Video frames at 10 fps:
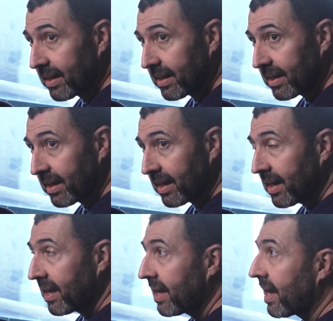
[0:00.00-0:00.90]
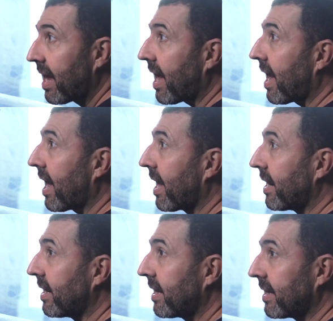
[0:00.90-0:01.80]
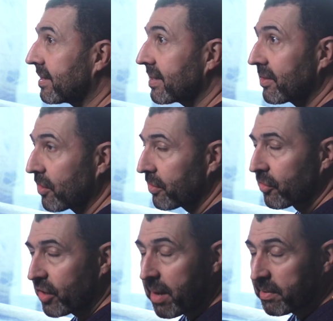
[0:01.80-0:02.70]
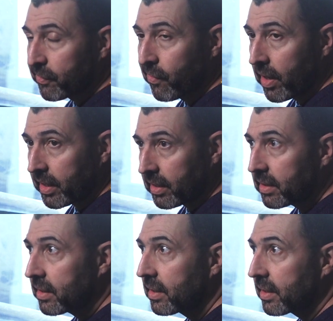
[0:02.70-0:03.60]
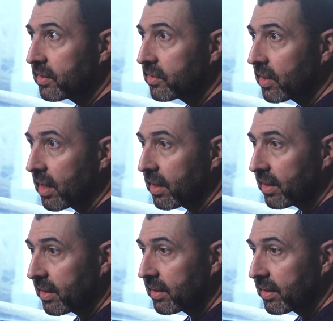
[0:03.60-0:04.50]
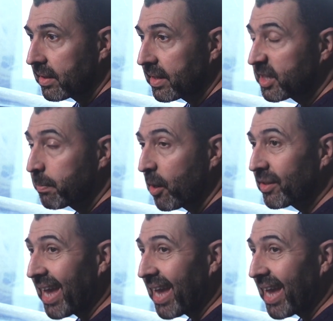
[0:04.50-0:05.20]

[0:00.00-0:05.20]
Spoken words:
and it's their name is funny. It's spelled